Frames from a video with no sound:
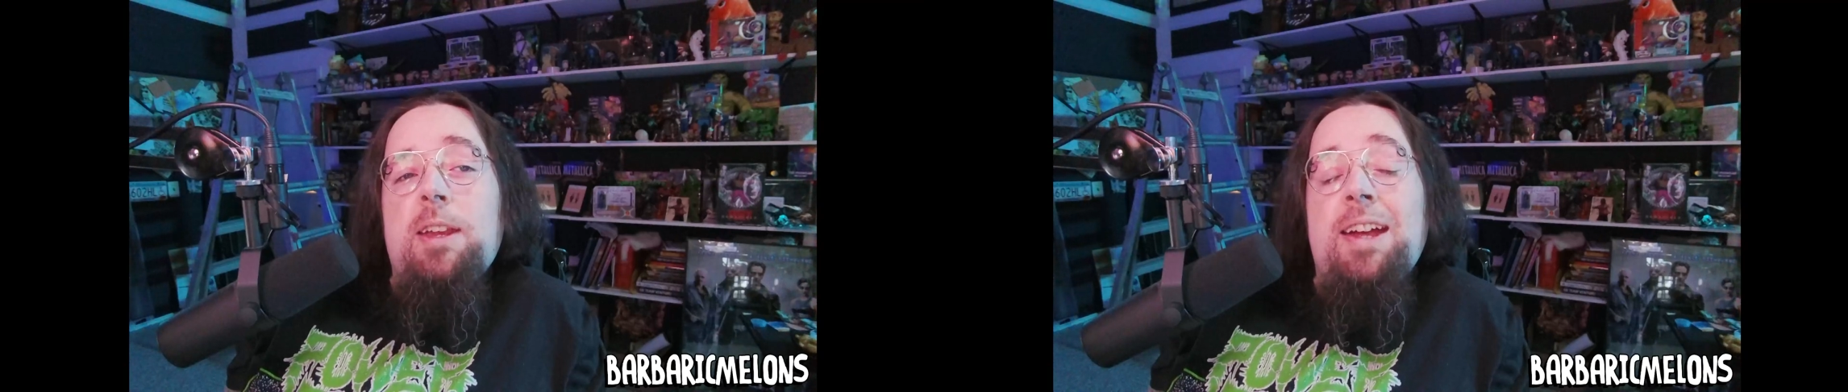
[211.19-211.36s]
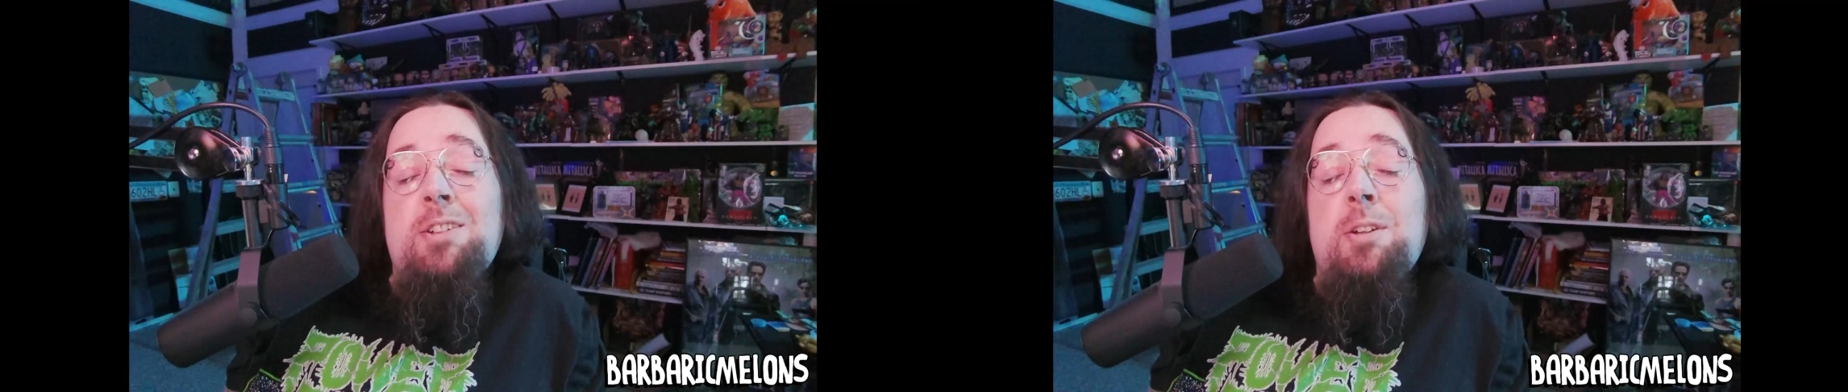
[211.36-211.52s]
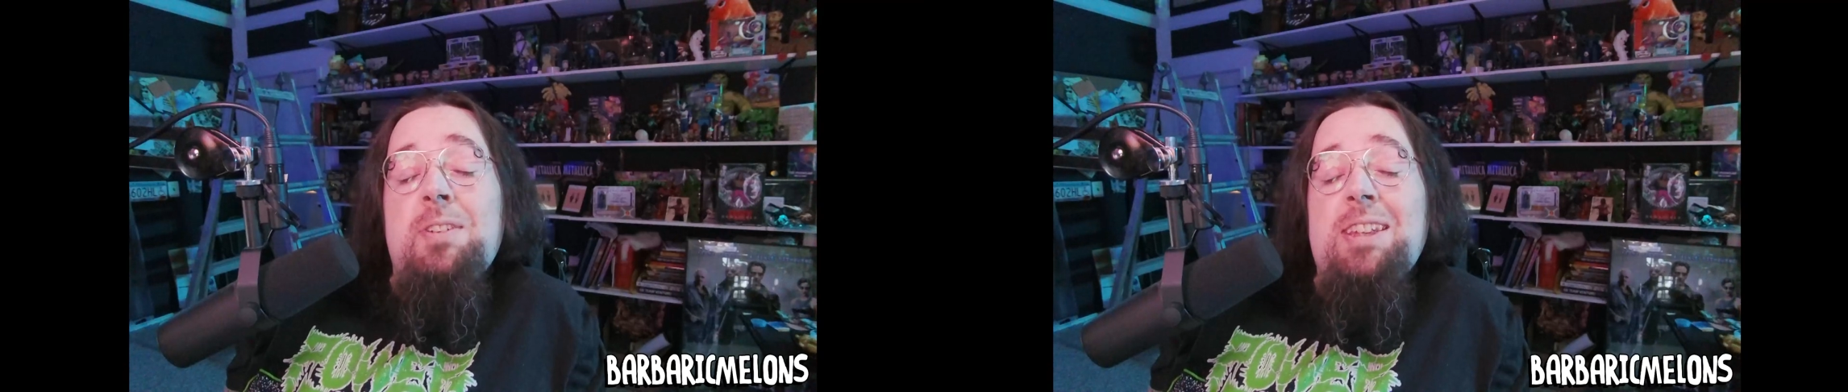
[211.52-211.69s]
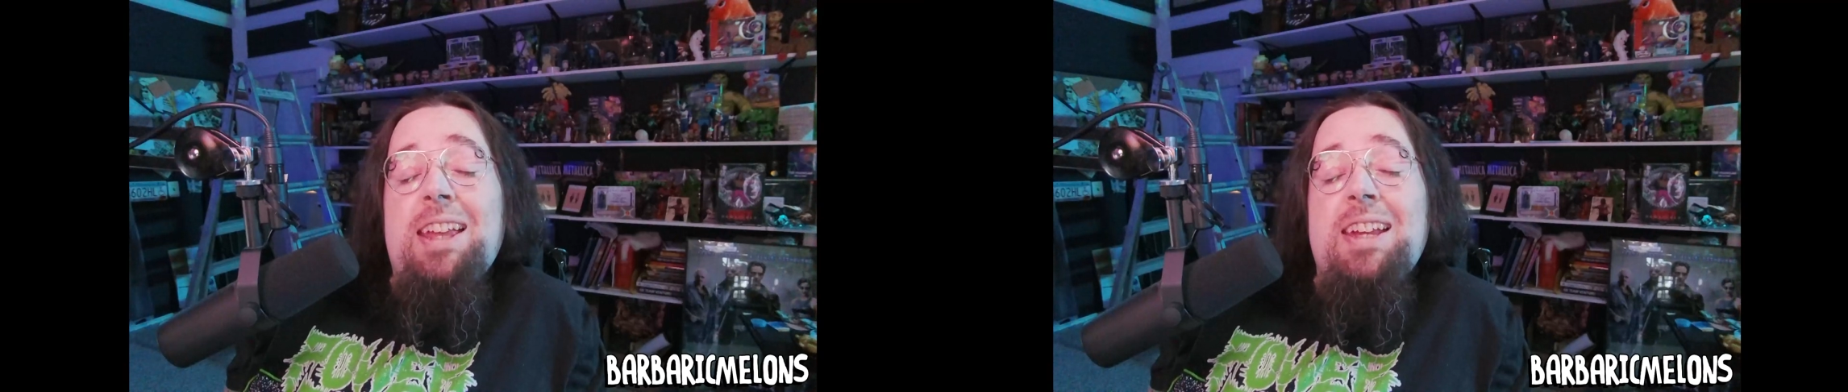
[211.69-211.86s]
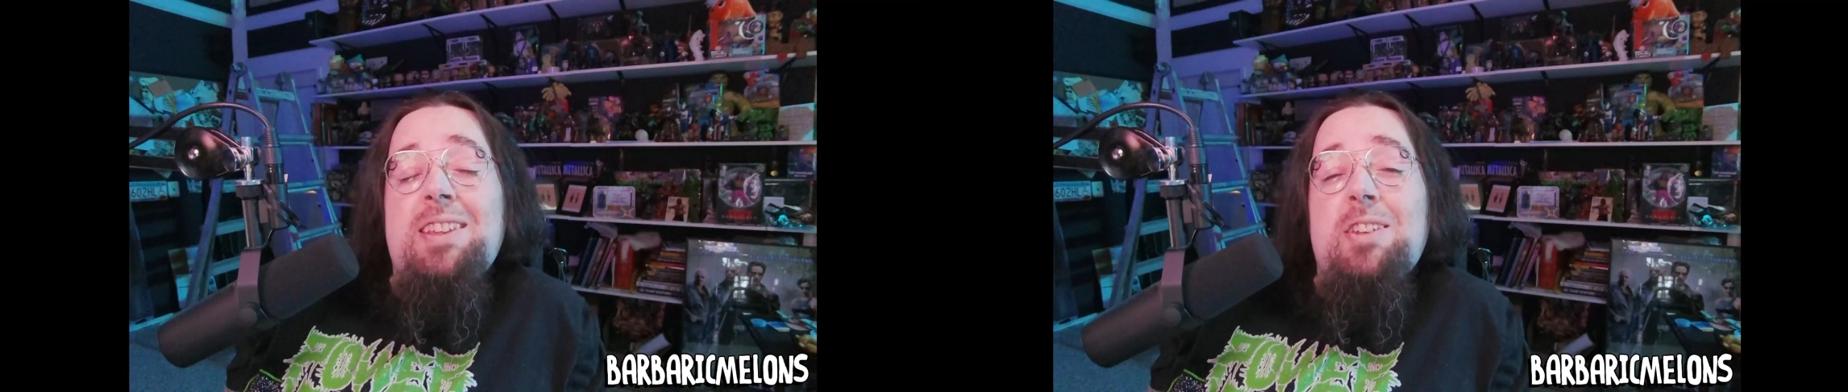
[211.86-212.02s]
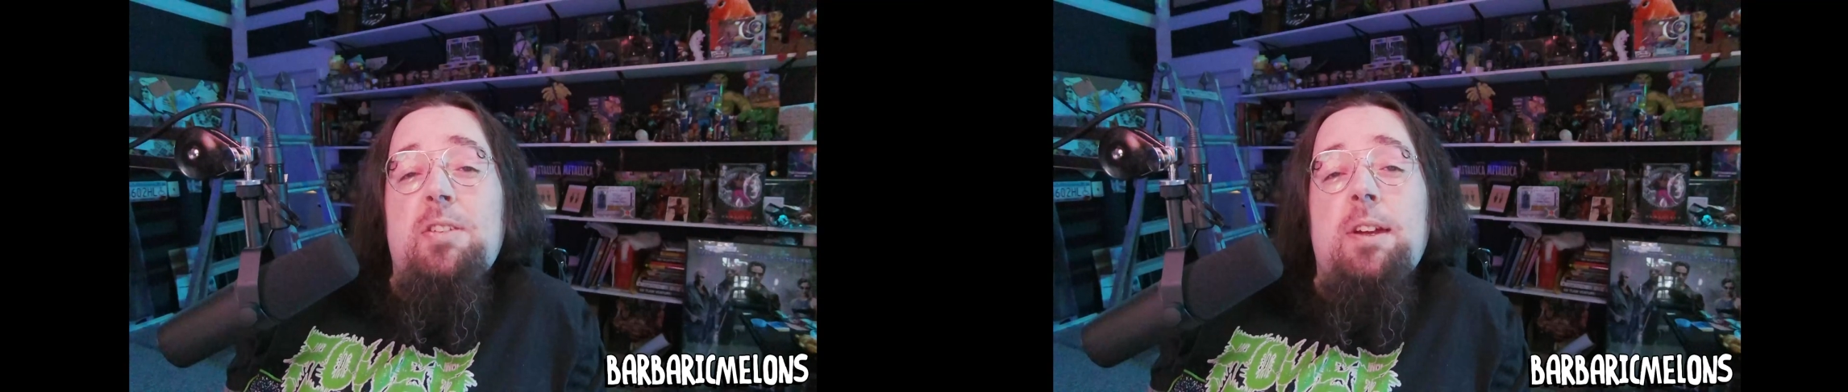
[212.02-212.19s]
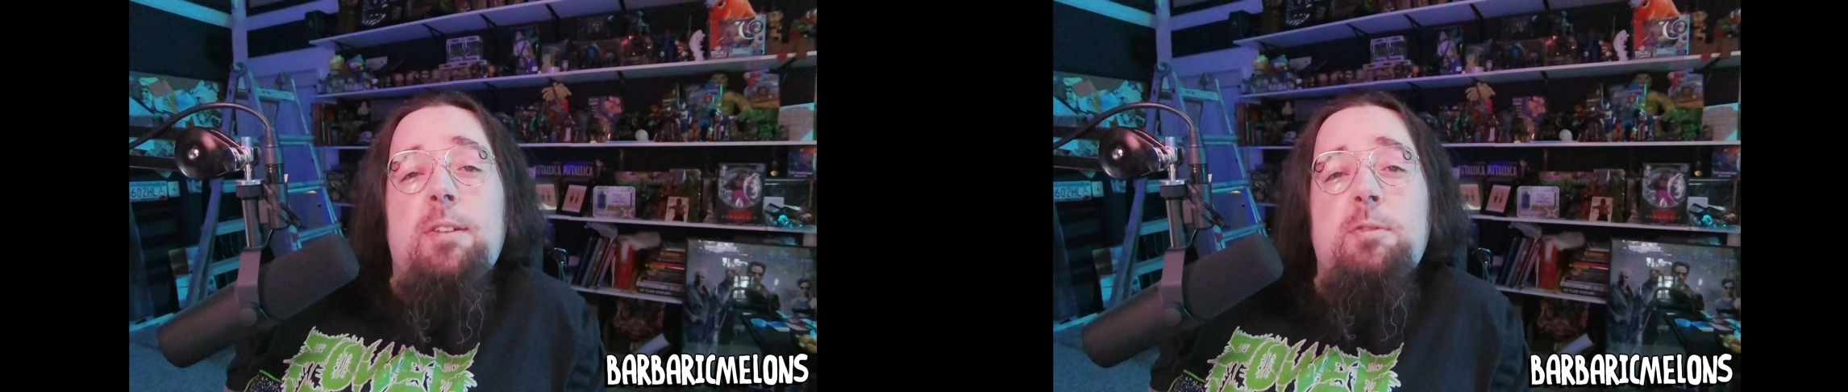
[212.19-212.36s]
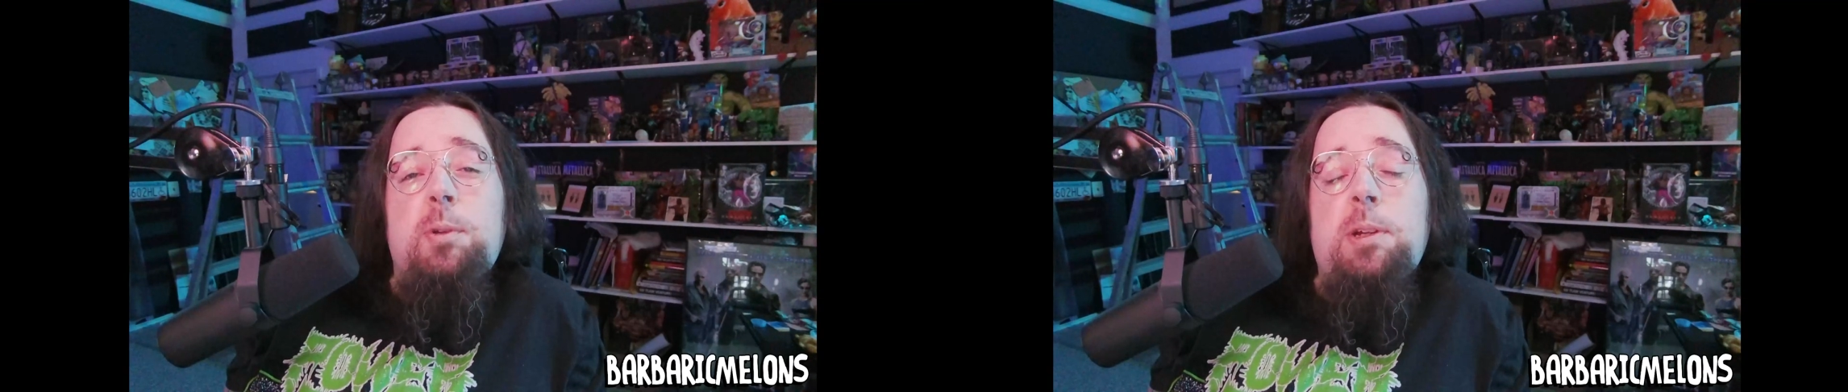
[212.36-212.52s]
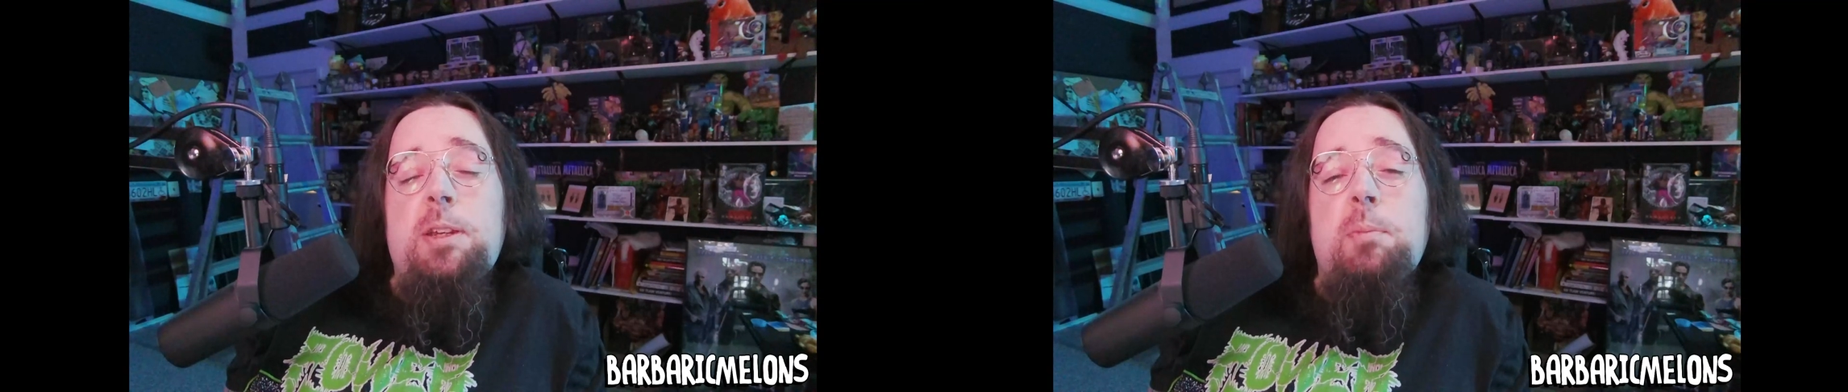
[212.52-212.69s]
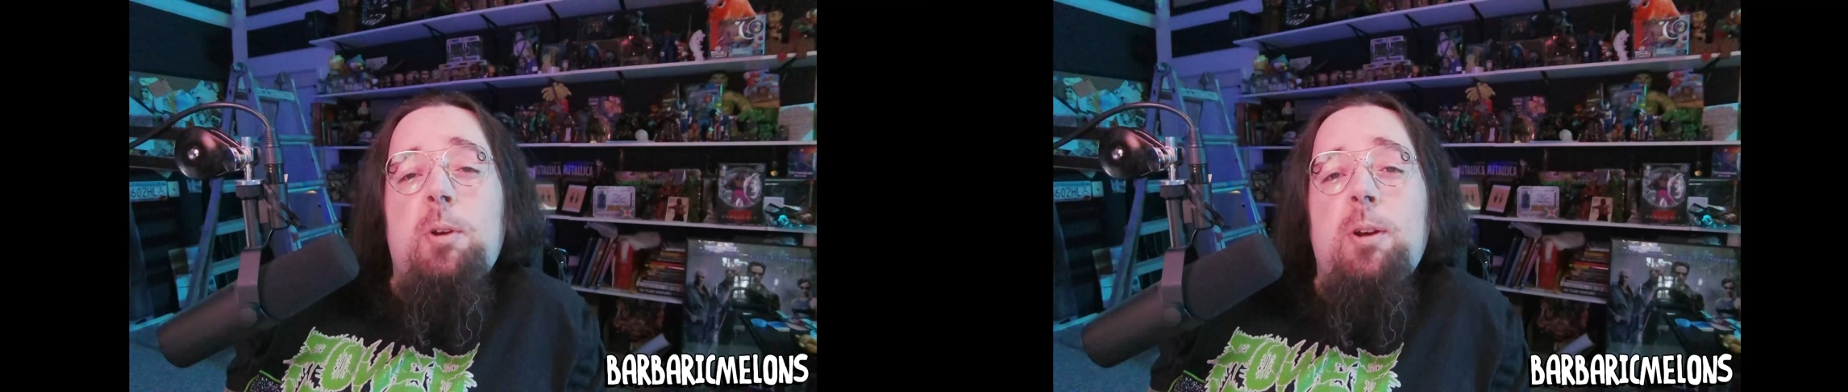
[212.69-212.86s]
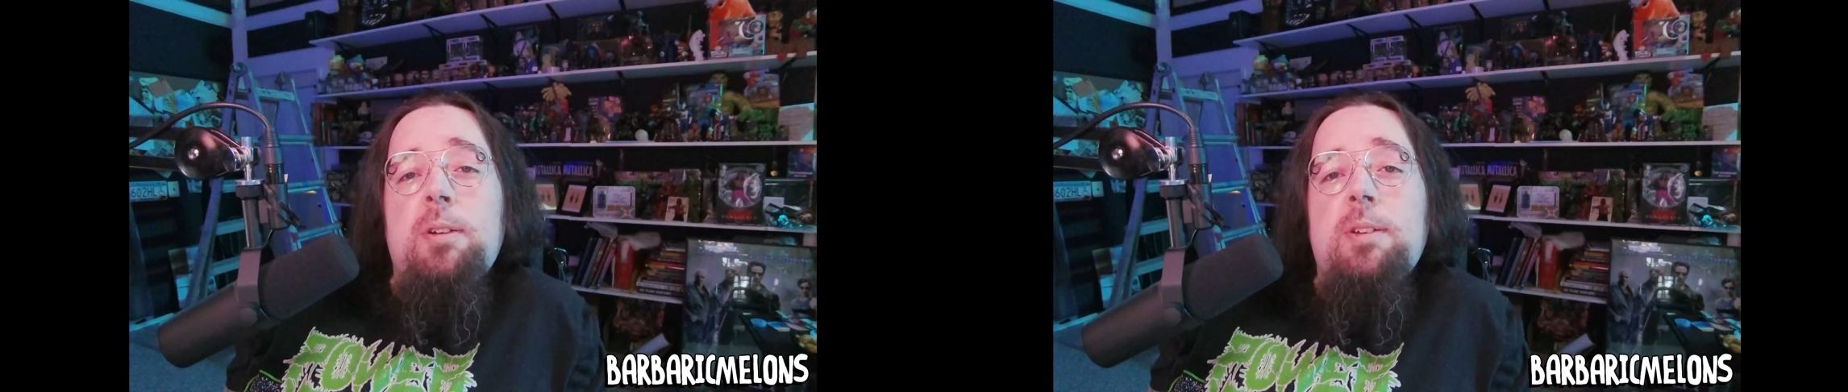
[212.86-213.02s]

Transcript: I don't even like the software anymore.